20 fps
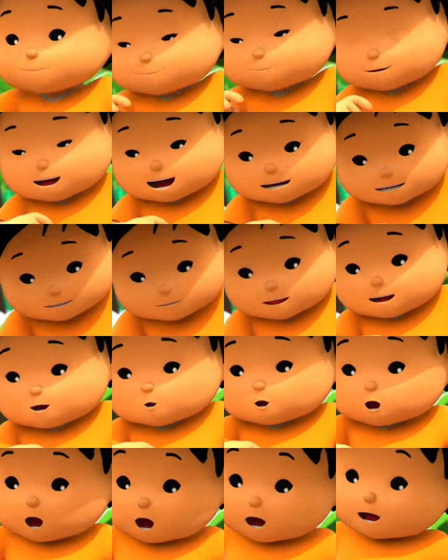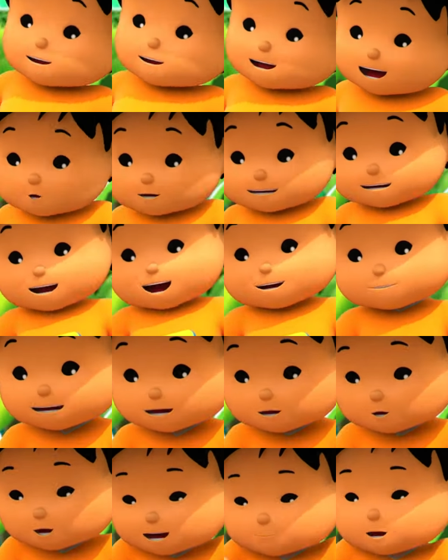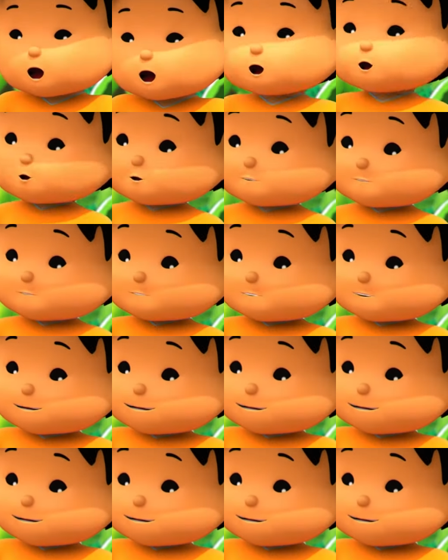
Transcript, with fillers: Things that roll are easier to move.